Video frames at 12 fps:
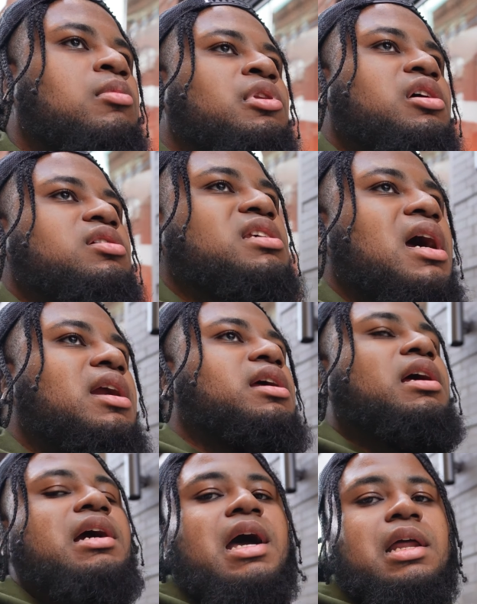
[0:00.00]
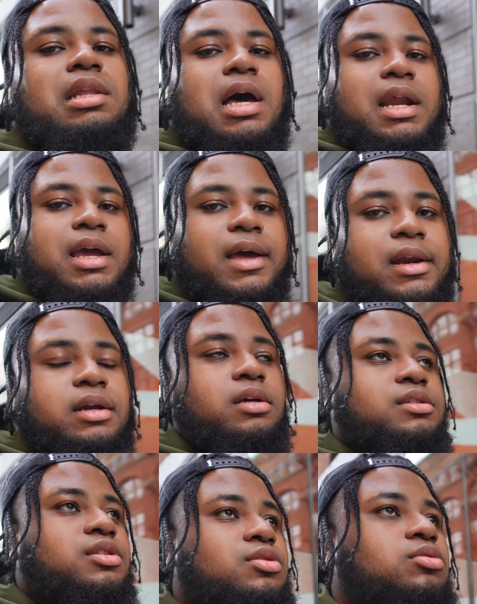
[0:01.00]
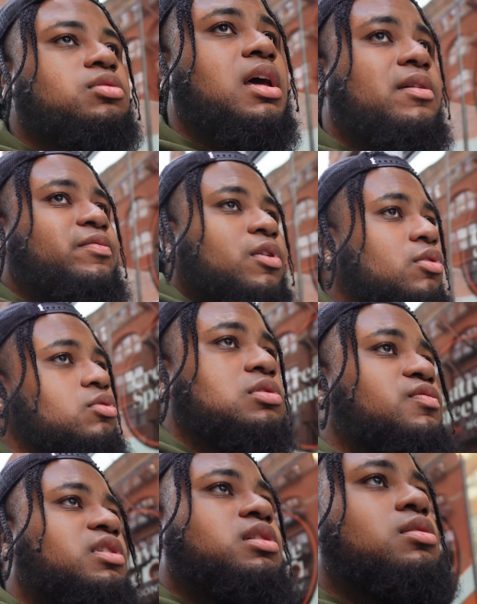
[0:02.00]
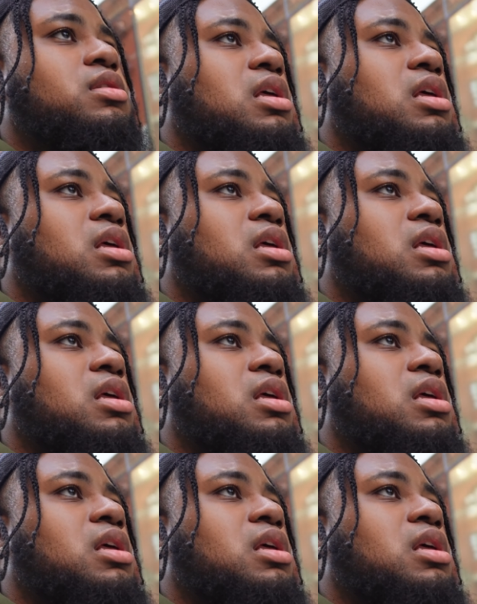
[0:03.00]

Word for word: a little tired, and I got a lot of editing to do, like photos, videos.